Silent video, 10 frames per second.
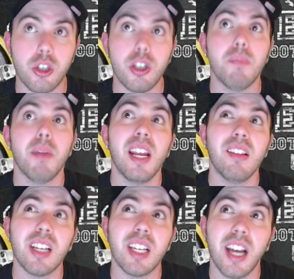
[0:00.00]
He made
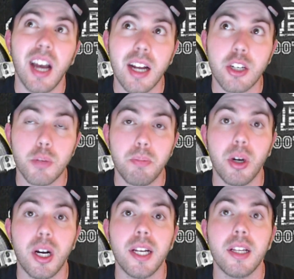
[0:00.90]
the catch,
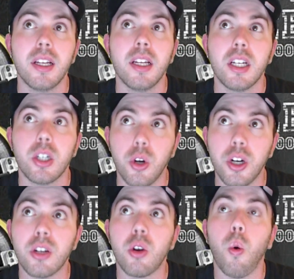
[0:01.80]
but
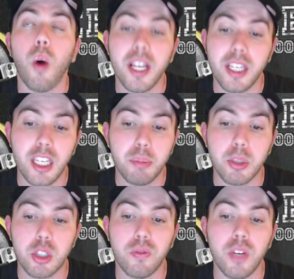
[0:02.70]
couldn't quite keep
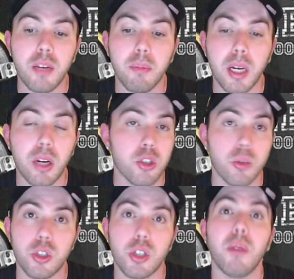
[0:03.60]
his feet in bounds. It
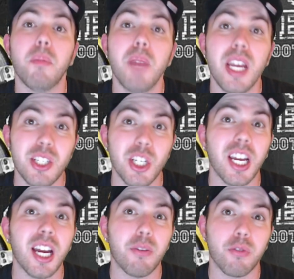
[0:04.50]
was an amazing
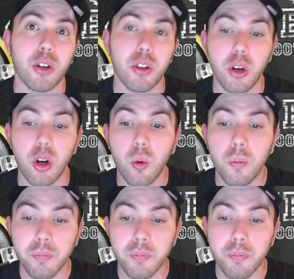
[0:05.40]
effort, though.